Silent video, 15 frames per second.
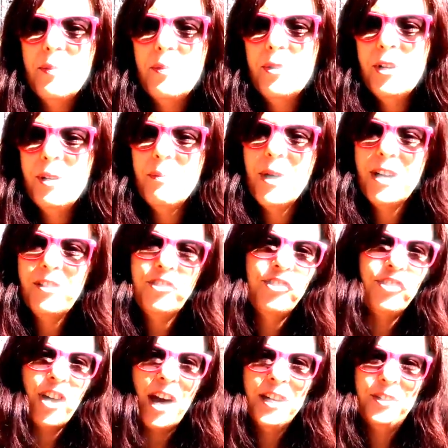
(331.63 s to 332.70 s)
pretty
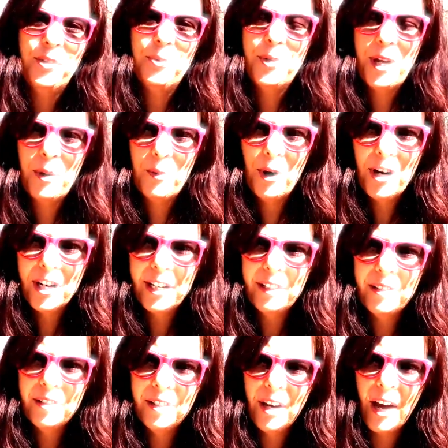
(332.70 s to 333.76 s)
much I do what I
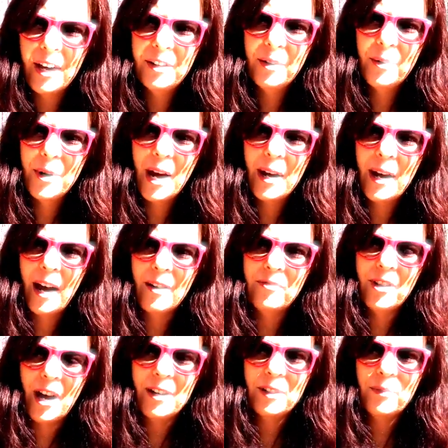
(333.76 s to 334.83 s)
want. I don't have
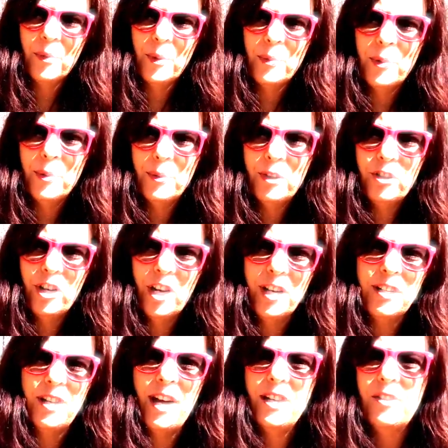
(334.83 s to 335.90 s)
to ask for
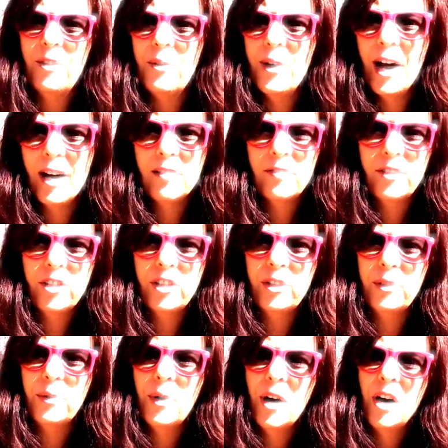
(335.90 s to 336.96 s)
permission. I don't have
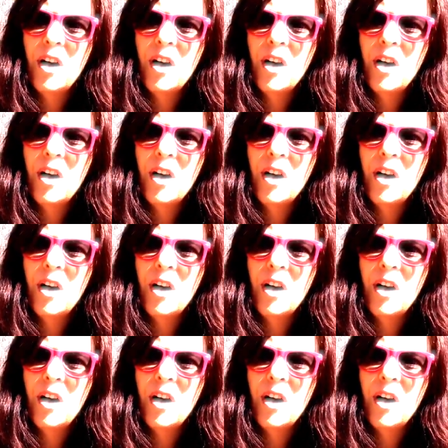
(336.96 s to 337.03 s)
to